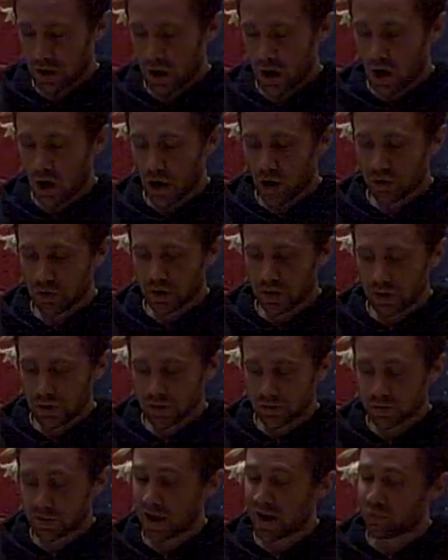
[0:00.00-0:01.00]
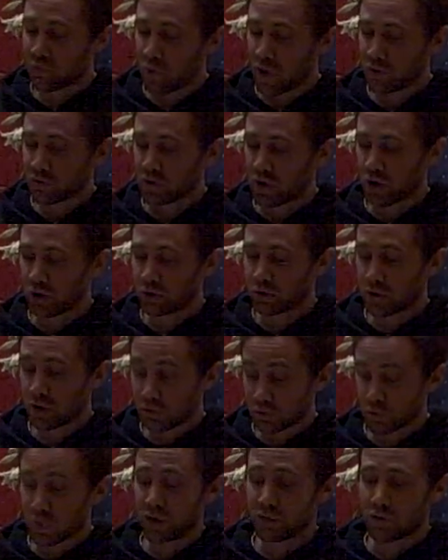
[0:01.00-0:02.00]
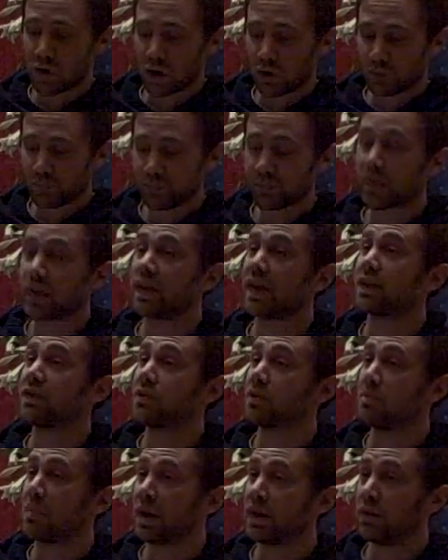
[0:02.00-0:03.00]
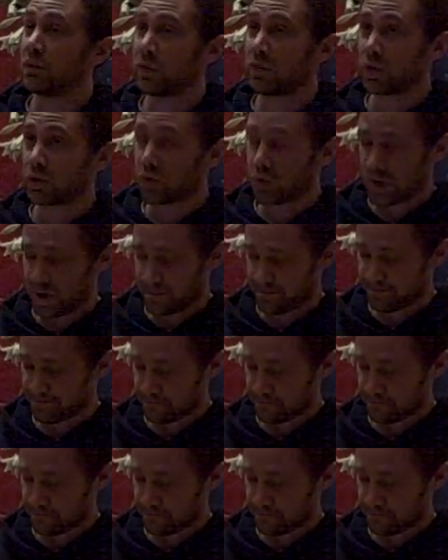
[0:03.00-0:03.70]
are only to have one role, and that's to mate with the queen.